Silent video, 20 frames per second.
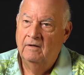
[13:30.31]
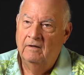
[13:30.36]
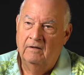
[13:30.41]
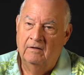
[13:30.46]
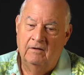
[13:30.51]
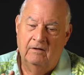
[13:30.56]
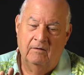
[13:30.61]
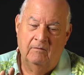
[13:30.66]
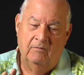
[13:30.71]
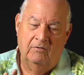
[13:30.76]

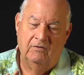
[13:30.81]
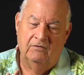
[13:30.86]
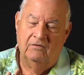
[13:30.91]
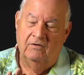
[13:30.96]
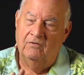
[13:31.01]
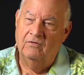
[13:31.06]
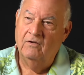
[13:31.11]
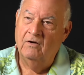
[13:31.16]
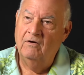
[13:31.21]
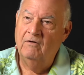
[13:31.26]
And there was a
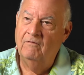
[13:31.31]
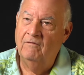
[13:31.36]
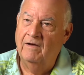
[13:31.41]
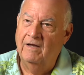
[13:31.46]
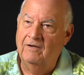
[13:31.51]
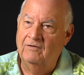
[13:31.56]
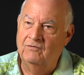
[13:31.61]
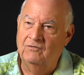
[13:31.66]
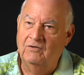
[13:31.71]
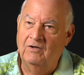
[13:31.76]
third
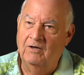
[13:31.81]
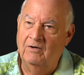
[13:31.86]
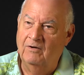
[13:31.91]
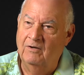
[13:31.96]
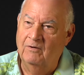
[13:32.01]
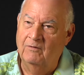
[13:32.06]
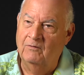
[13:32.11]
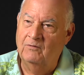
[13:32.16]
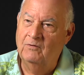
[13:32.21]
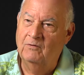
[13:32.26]
vice chair, and
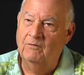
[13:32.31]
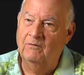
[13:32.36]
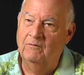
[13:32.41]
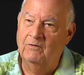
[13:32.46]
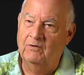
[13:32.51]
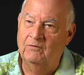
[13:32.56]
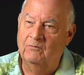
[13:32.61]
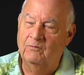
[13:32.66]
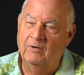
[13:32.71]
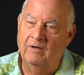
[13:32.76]
there were two of
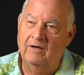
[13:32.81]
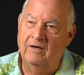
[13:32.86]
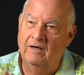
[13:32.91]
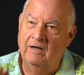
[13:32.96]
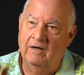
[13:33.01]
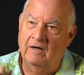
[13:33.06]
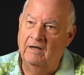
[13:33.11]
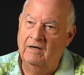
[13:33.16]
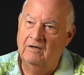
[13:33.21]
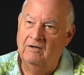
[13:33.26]
us running,
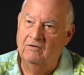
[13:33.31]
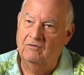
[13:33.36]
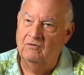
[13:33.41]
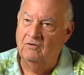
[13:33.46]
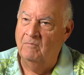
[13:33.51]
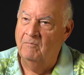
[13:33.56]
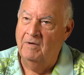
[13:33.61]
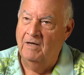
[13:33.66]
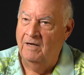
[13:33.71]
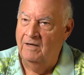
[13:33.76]
and elected
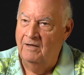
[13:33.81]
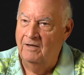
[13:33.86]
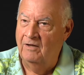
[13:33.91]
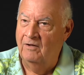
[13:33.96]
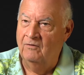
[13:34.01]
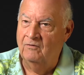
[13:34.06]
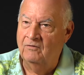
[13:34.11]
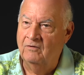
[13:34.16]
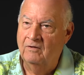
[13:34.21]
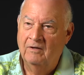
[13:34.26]
somebody
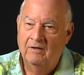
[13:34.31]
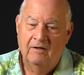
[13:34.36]
else.